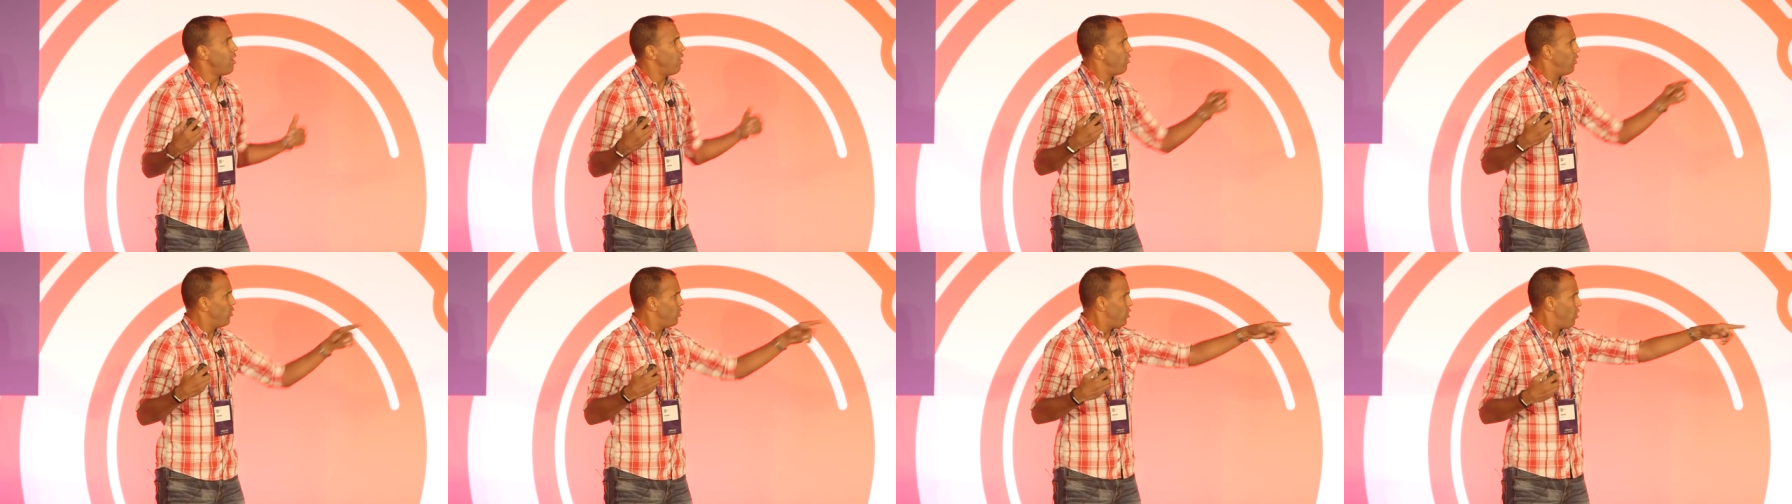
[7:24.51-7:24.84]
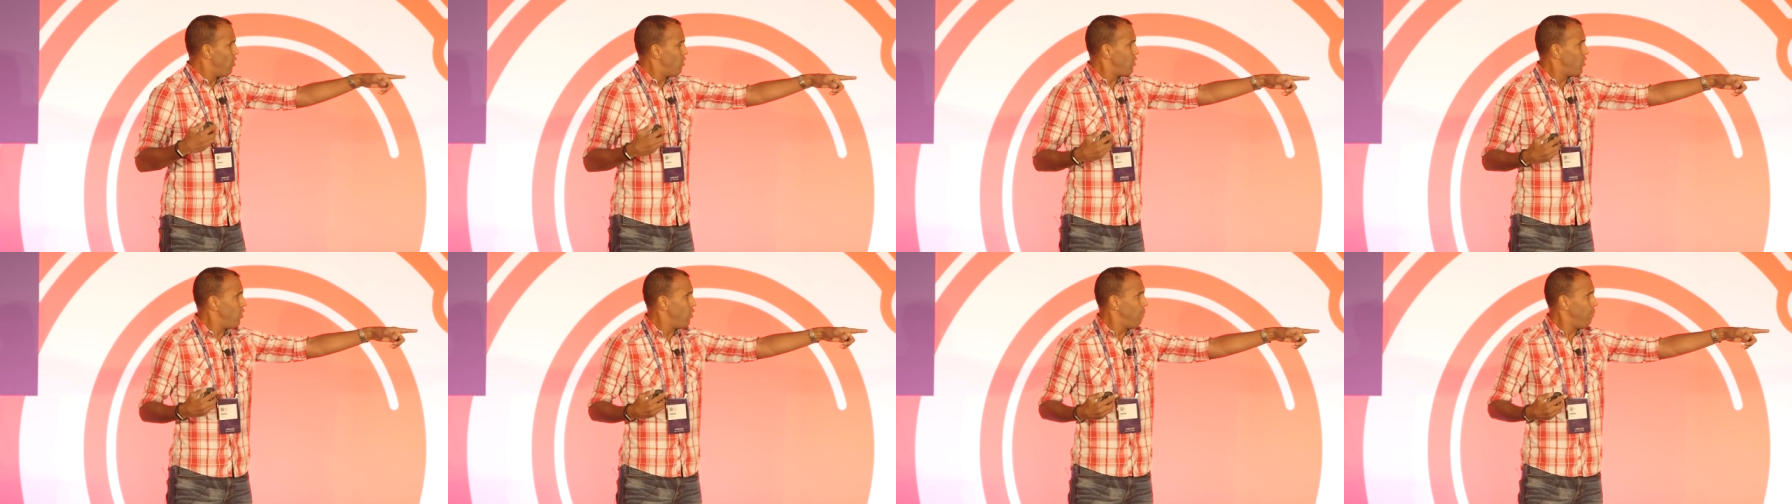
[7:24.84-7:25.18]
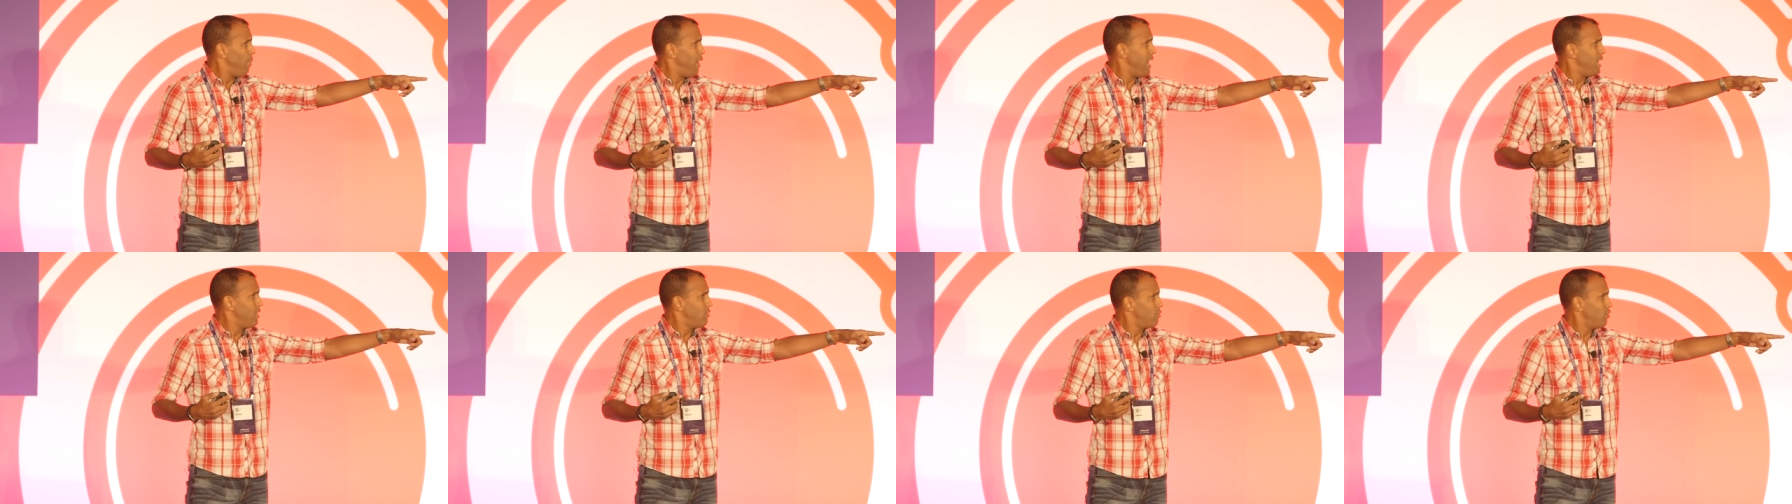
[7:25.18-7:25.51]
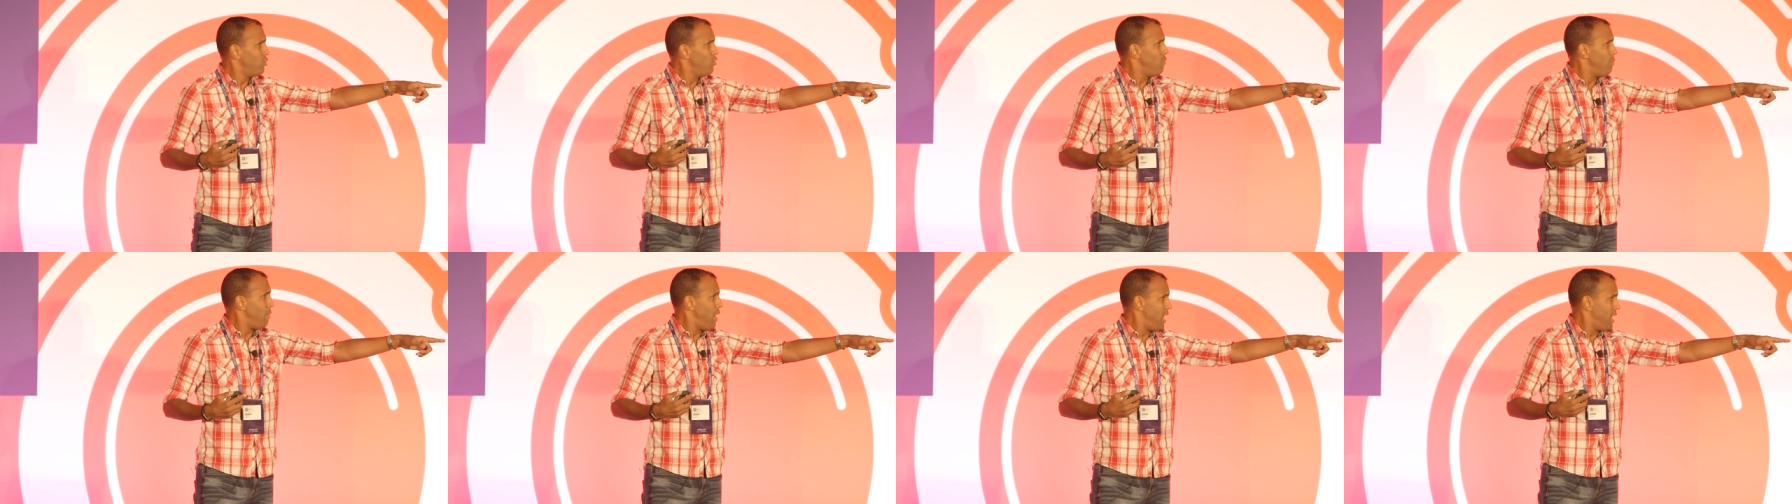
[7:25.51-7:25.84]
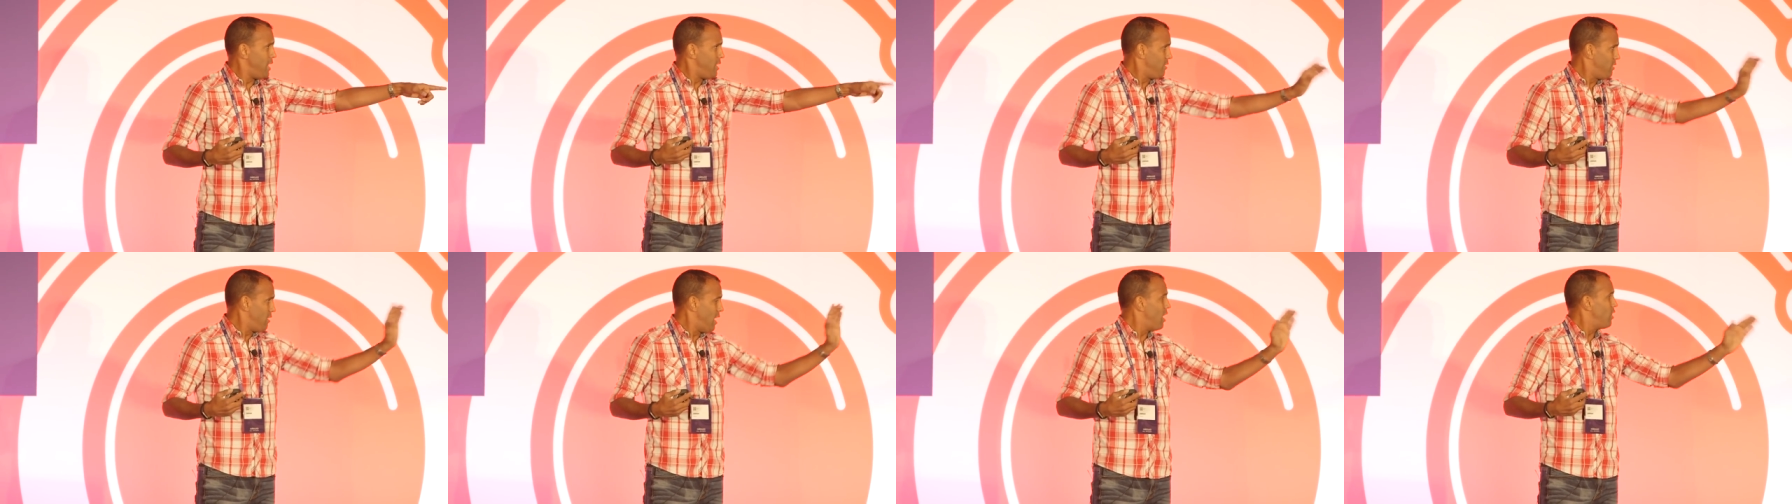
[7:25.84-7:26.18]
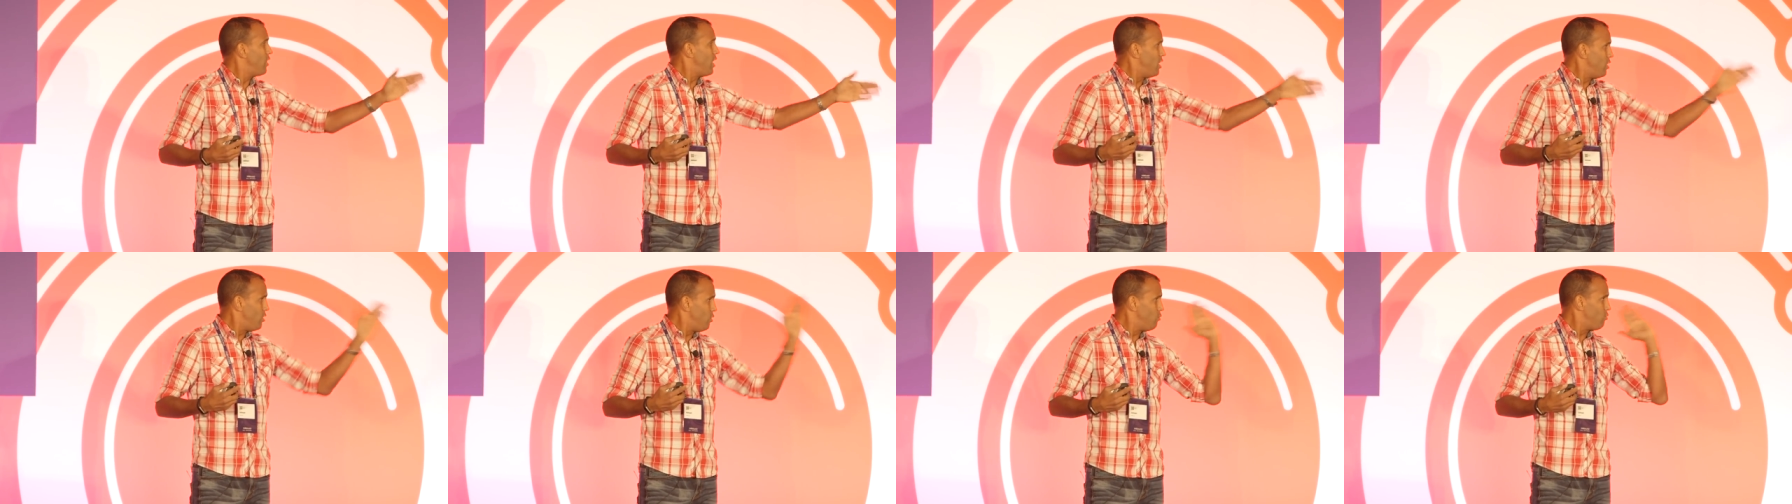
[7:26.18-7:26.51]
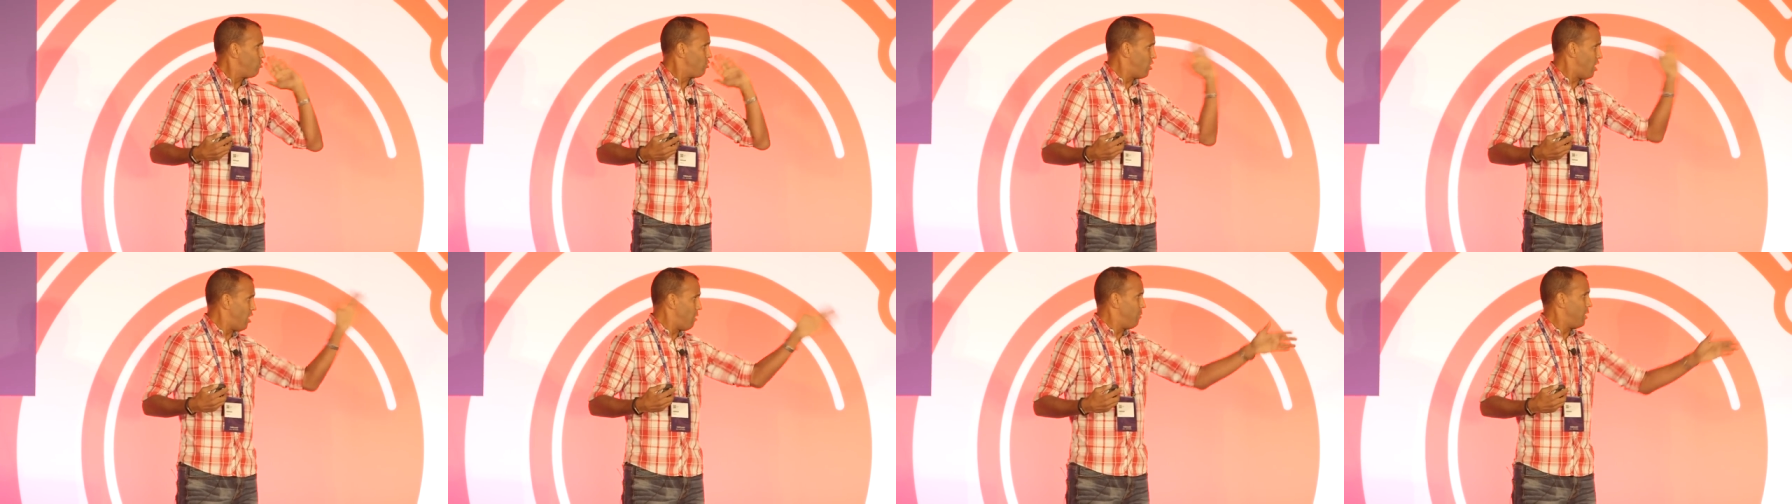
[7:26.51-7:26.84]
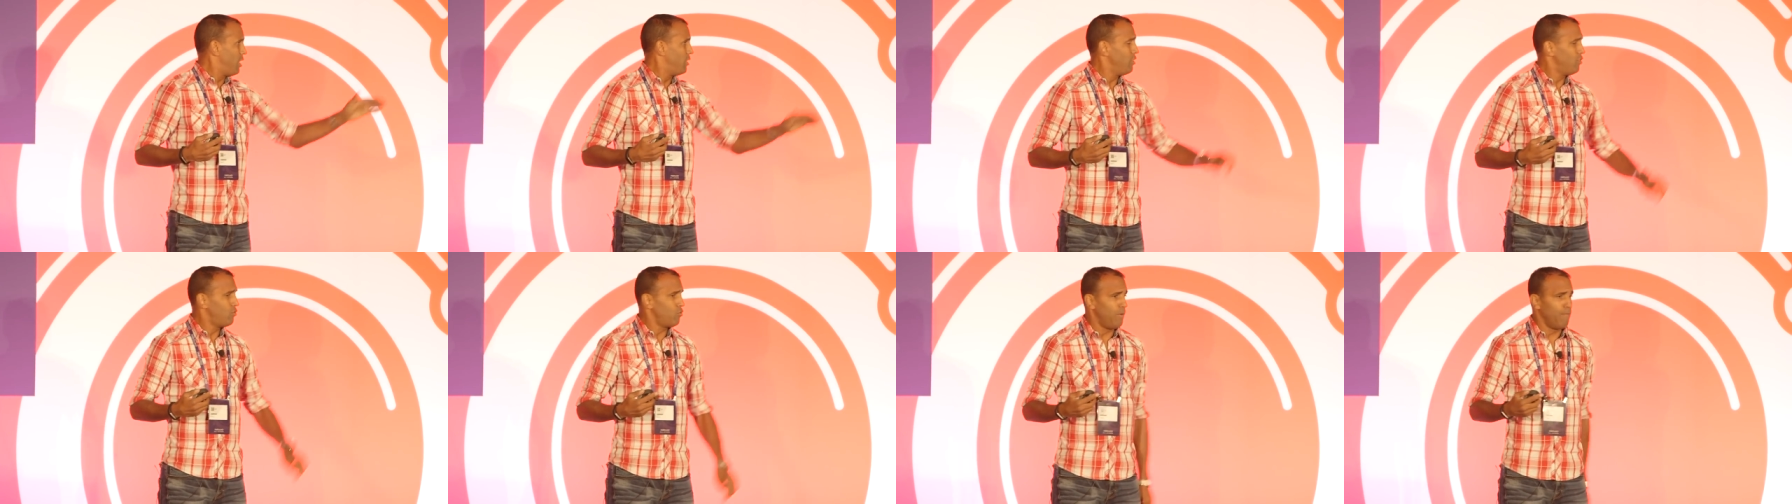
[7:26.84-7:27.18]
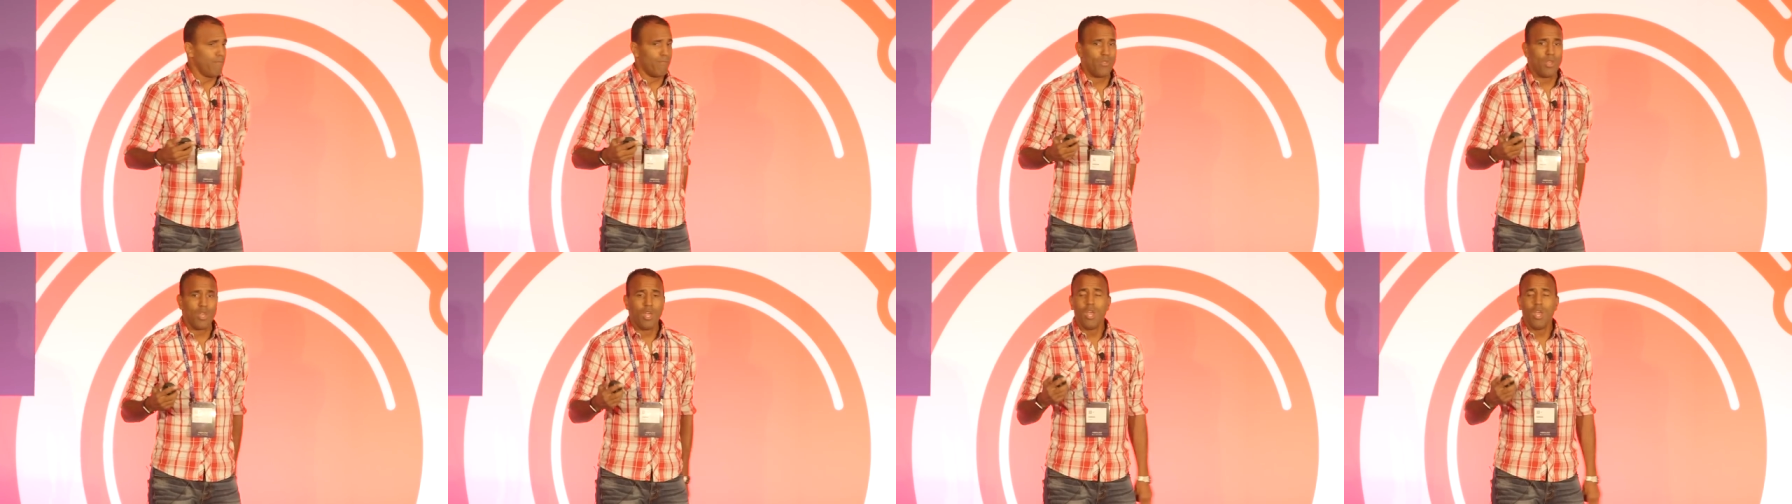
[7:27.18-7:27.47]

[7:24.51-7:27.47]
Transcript: although you're European, so you may, I'll let you stare me on this one.